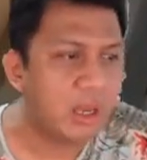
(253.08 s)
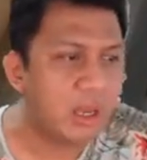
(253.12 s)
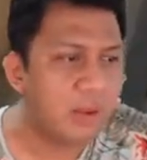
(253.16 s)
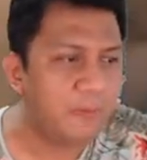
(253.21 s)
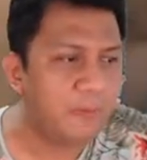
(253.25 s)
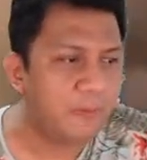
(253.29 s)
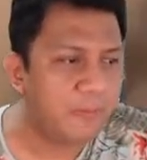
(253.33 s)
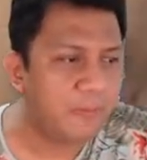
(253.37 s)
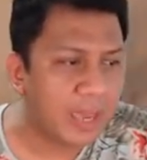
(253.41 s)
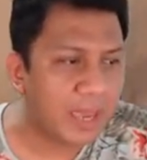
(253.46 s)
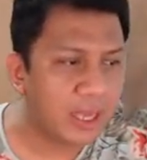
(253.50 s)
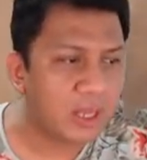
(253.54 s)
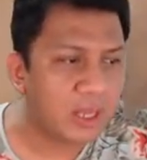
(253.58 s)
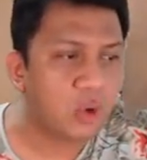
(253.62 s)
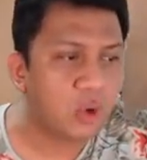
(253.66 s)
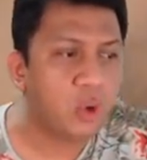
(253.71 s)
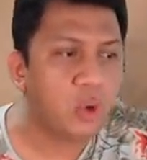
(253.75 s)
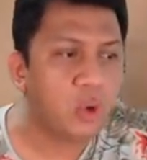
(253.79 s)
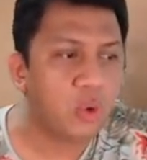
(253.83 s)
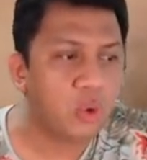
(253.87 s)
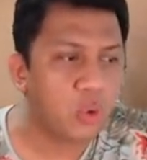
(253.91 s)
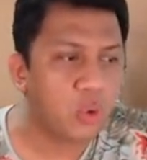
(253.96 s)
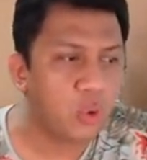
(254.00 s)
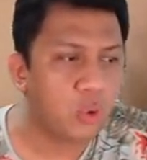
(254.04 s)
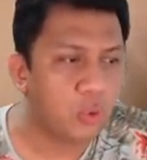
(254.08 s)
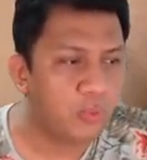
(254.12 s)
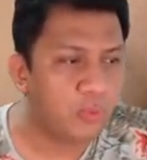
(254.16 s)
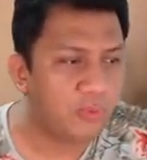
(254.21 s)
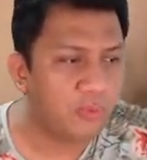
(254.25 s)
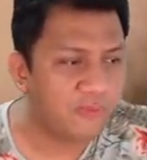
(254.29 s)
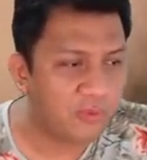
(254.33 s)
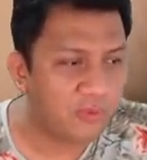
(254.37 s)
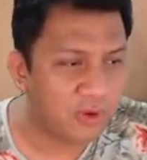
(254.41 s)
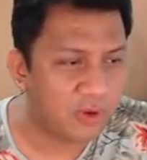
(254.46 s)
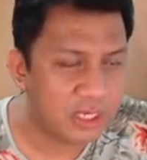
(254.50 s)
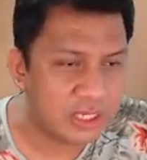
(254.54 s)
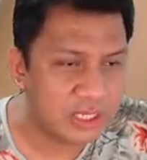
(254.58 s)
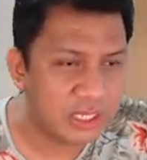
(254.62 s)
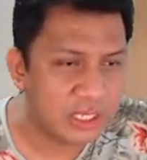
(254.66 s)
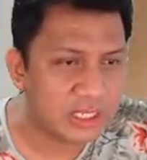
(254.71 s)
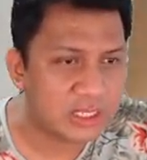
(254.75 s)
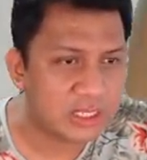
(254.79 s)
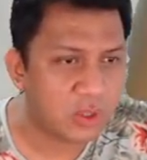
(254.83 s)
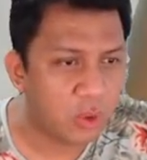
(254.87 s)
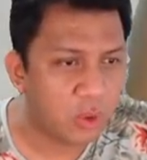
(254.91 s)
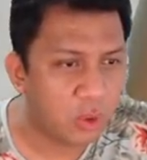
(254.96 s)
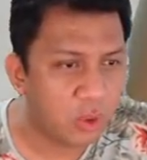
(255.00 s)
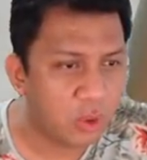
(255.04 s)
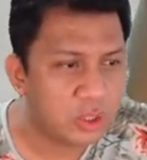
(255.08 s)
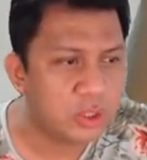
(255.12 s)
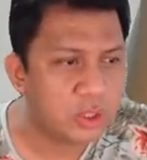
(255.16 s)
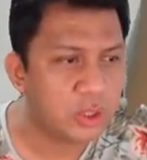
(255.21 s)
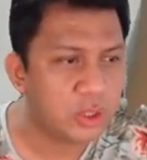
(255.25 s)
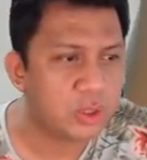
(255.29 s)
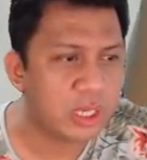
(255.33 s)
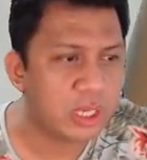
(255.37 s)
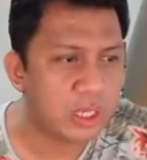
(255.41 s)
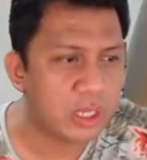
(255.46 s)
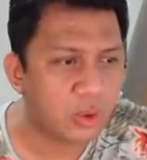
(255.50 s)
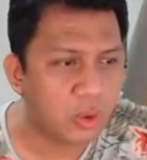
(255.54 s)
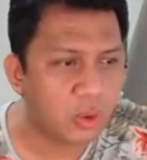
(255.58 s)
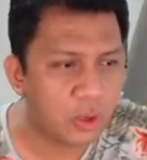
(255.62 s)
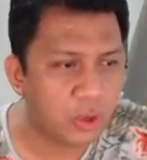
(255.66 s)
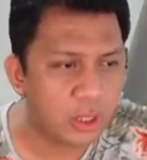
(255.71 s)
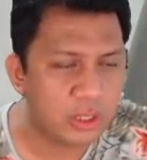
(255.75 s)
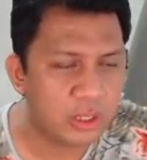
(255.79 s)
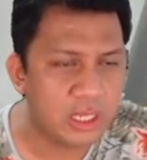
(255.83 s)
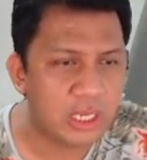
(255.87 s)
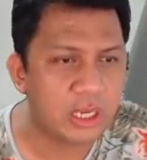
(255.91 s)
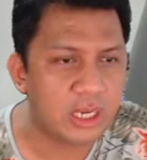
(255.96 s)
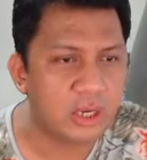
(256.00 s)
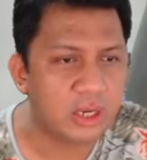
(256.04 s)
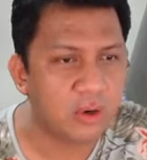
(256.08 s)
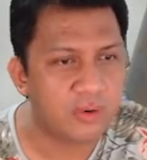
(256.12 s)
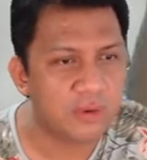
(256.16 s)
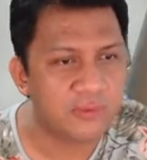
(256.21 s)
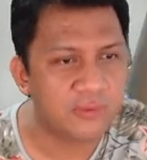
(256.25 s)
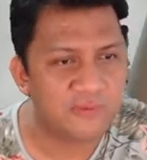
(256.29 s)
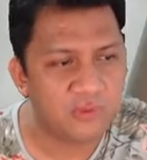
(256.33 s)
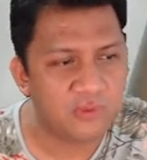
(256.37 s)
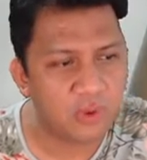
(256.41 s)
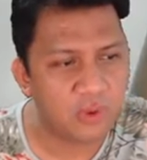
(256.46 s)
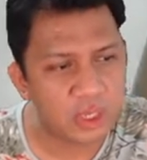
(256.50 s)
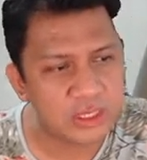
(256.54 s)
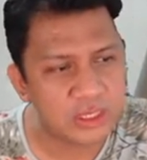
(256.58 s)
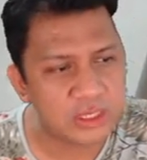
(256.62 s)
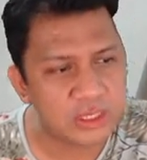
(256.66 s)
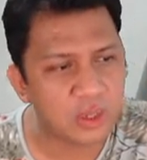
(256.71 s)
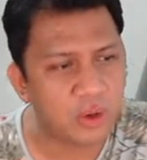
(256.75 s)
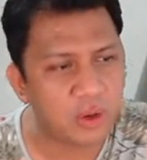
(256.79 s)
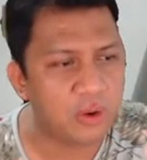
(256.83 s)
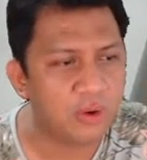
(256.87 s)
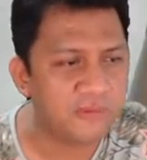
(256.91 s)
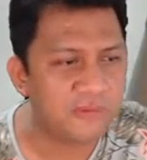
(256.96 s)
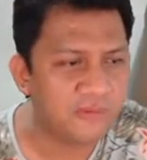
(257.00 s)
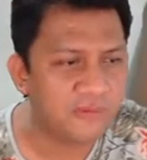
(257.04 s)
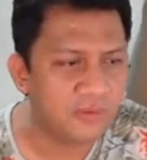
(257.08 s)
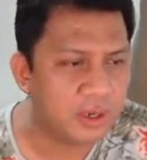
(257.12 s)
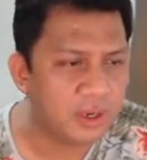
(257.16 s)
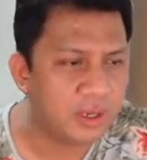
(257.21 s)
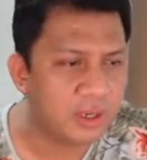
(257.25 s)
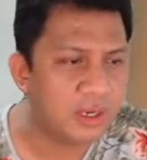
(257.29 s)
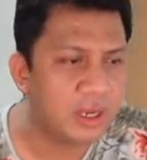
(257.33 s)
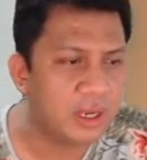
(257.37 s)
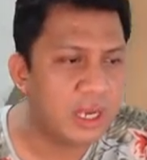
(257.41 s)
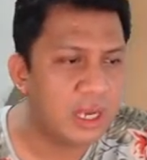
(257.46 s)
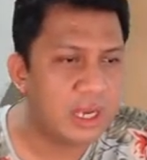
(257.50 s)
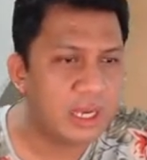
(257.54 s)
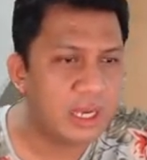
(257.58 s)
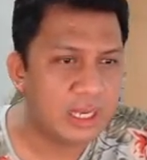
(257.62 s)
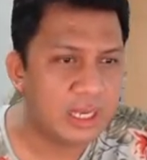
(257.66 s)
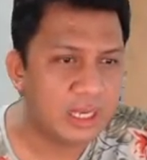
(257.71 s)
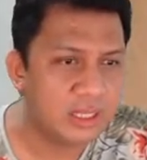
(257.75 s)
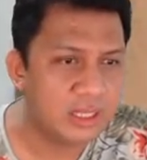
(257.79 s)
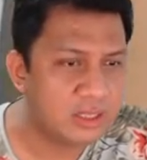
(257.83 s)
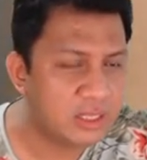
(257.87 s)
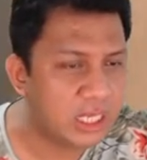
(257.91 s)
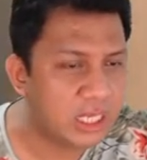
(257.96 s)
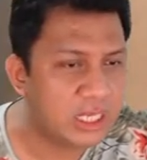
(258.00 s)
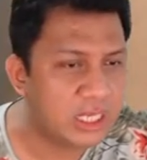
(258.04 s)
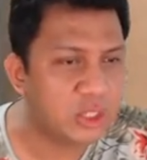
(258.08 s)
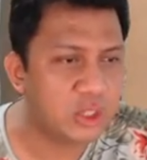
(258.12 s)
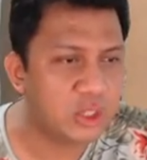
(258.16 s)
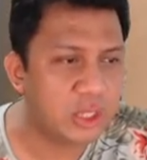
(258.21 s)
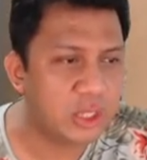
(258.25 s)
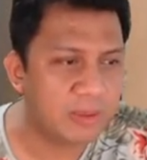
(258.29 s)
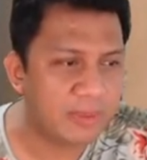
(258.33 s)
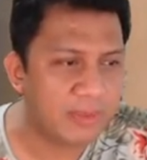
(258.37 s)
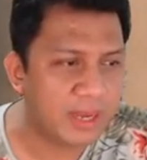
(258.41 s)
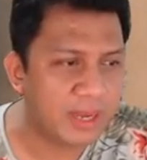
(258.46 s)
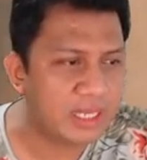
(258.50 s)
Pero kung for just audio recording or voice over, hindi nyo naman